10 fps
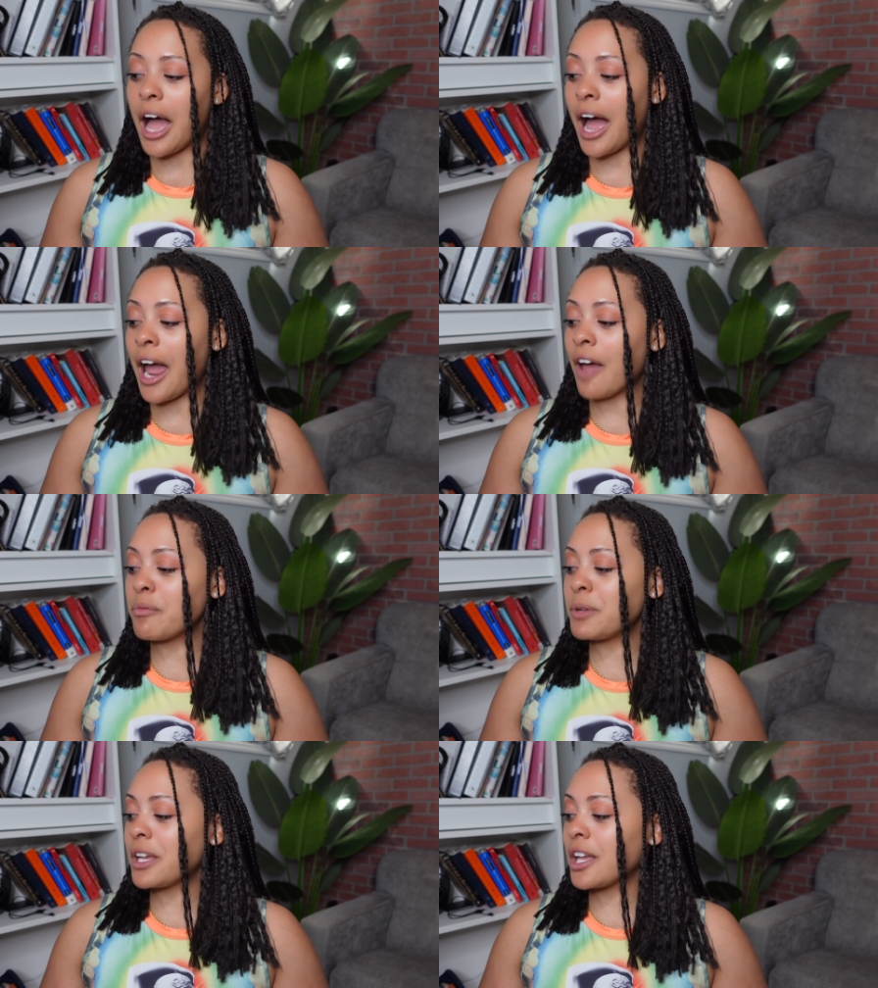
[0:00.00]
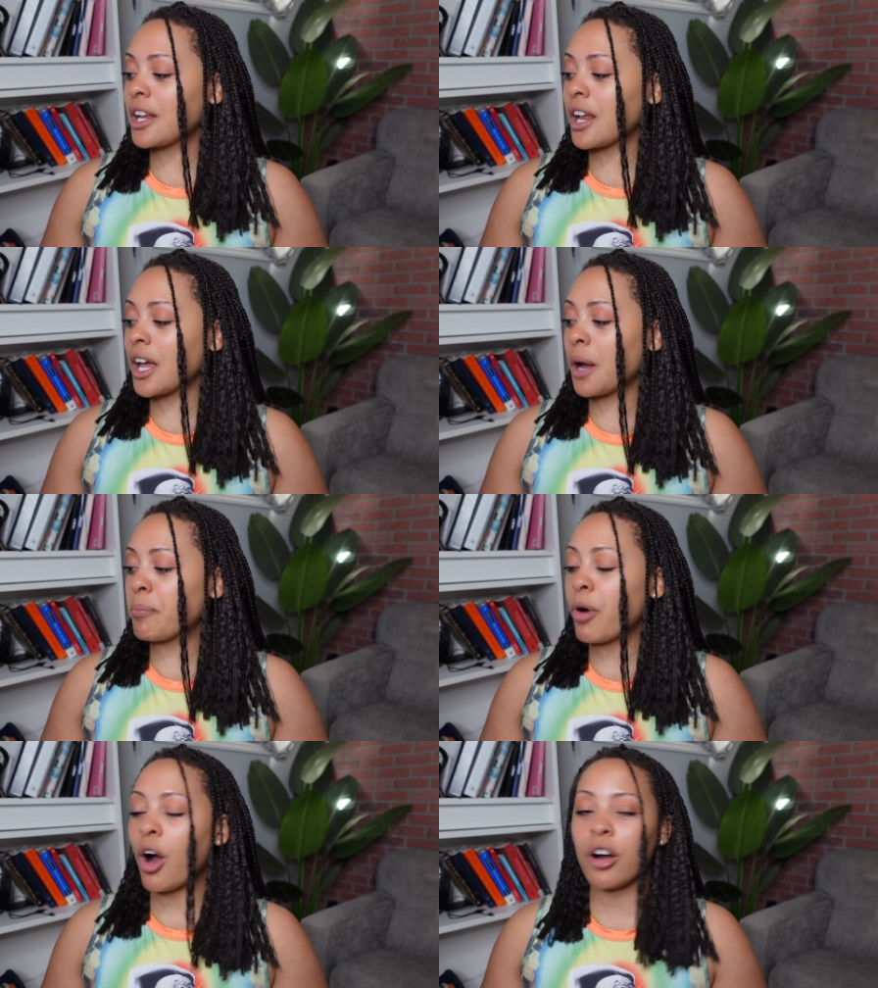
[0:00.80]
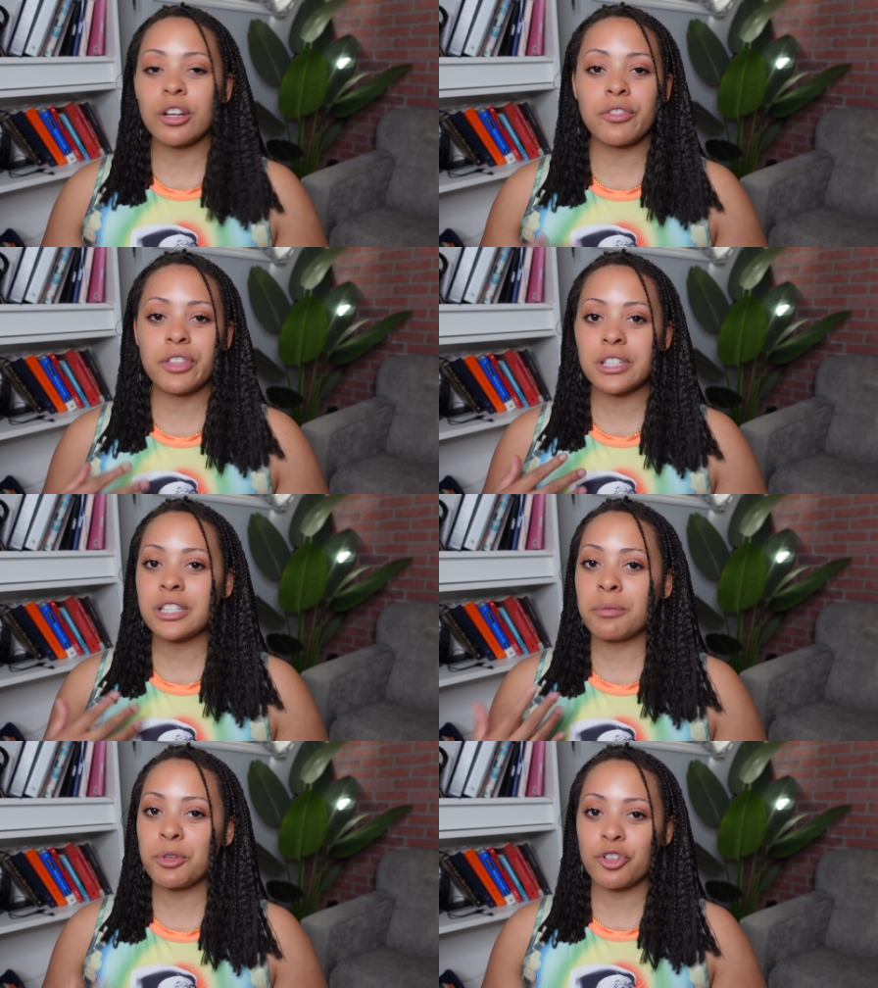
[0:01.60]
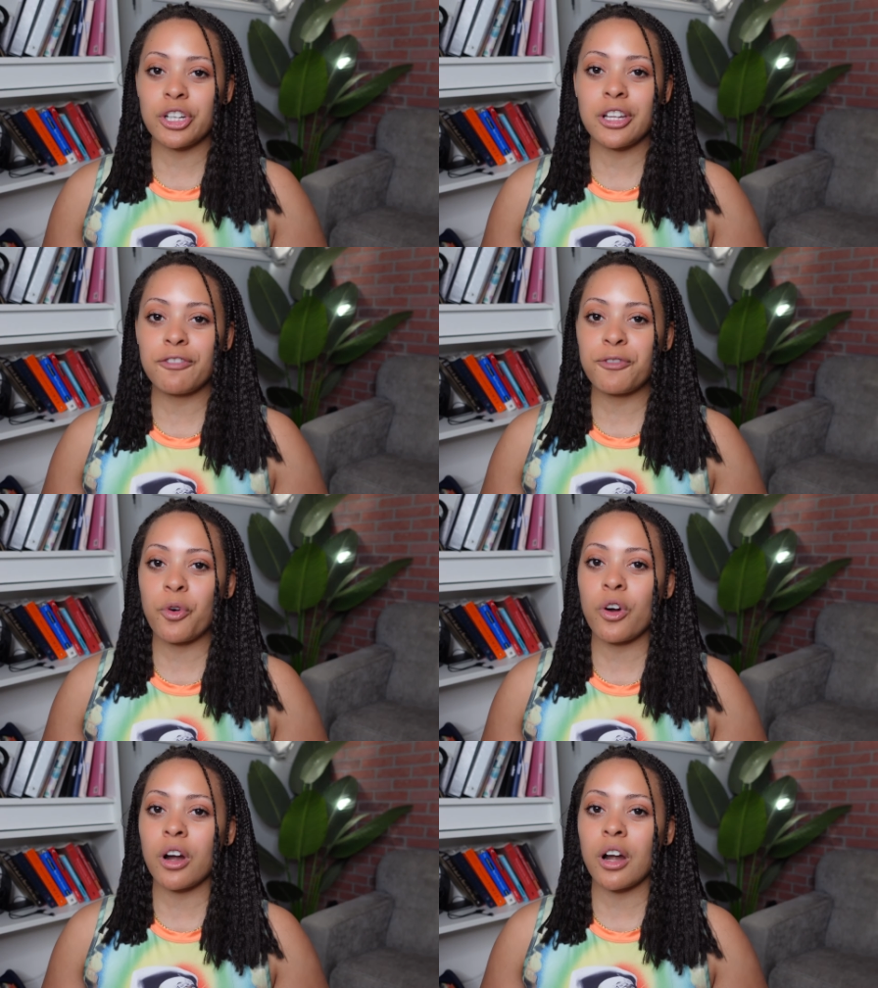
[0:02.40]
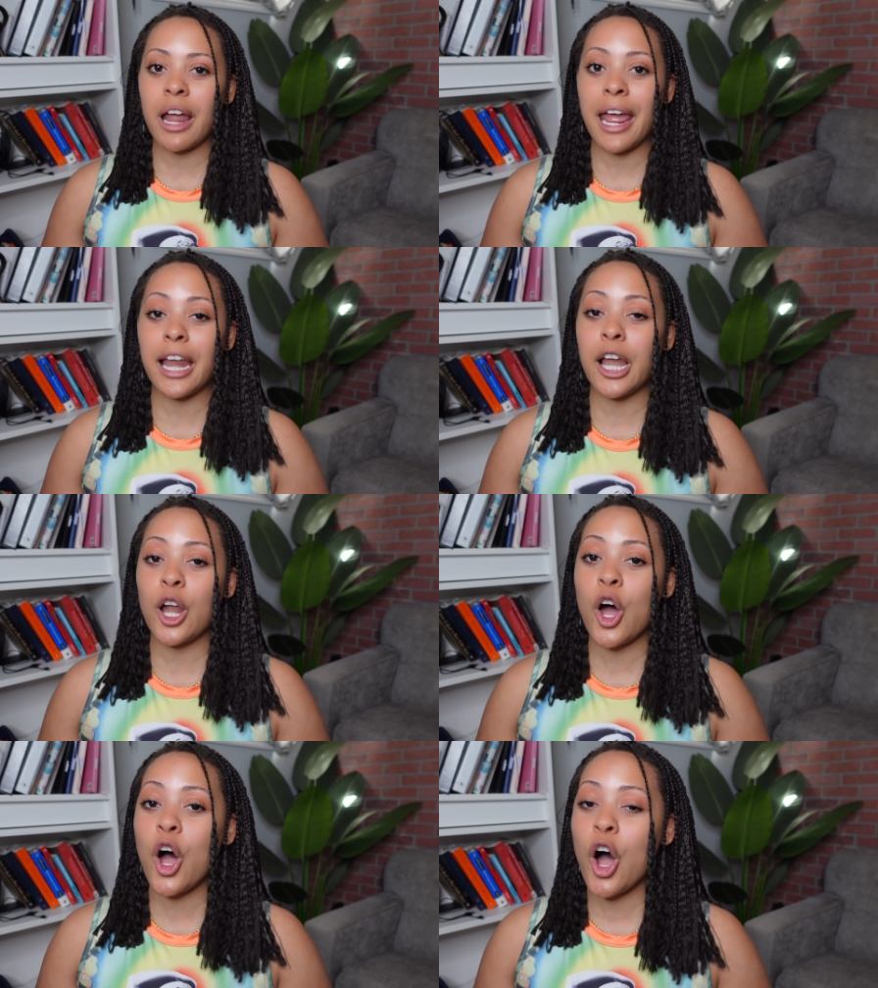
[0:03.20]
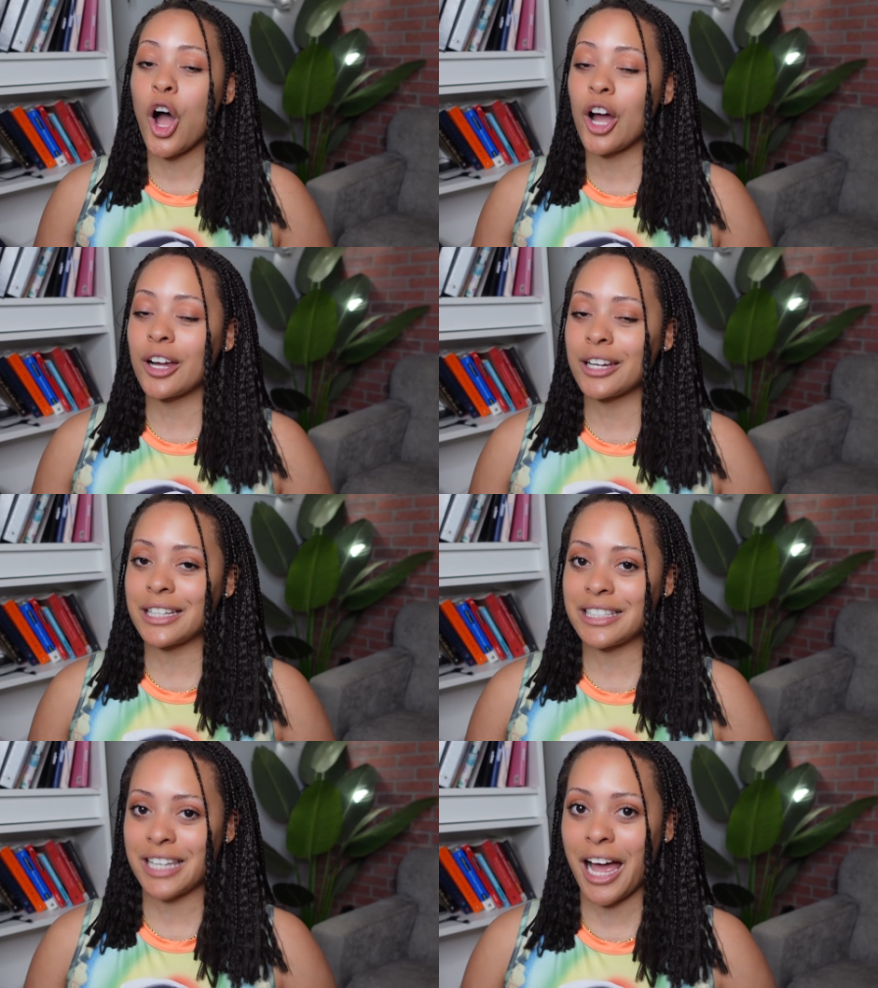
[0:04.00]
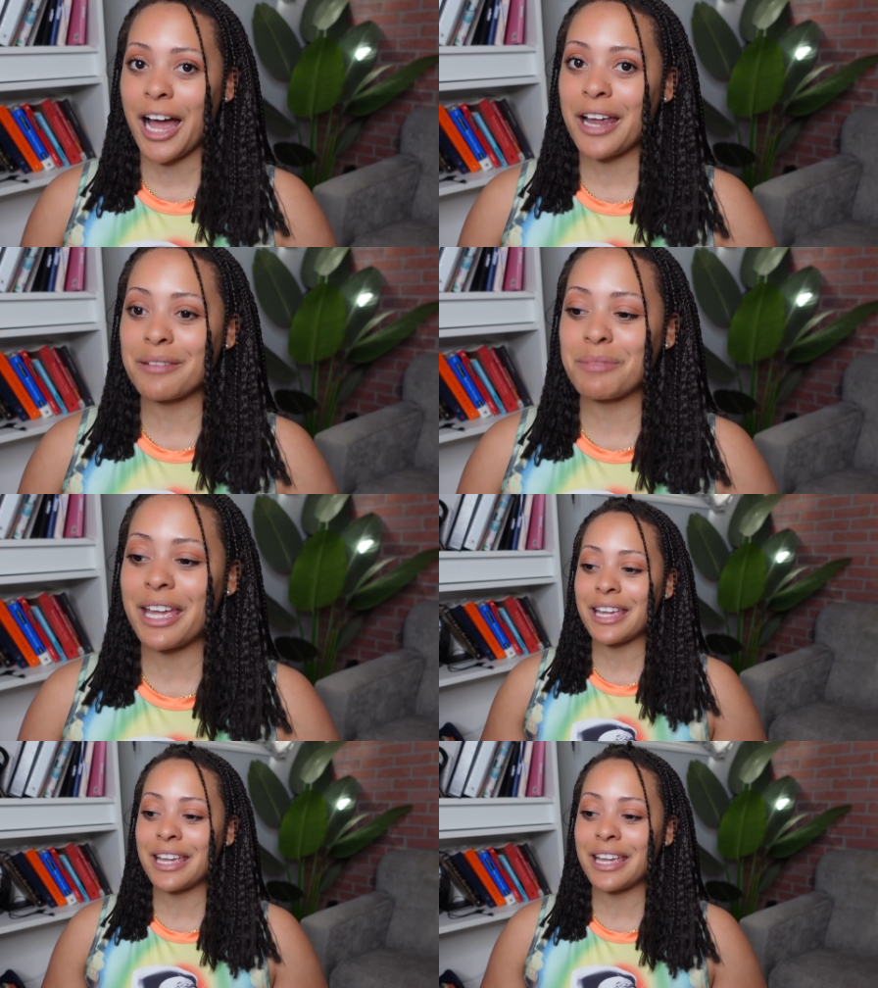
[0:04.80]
I have been a part of this community for a long time.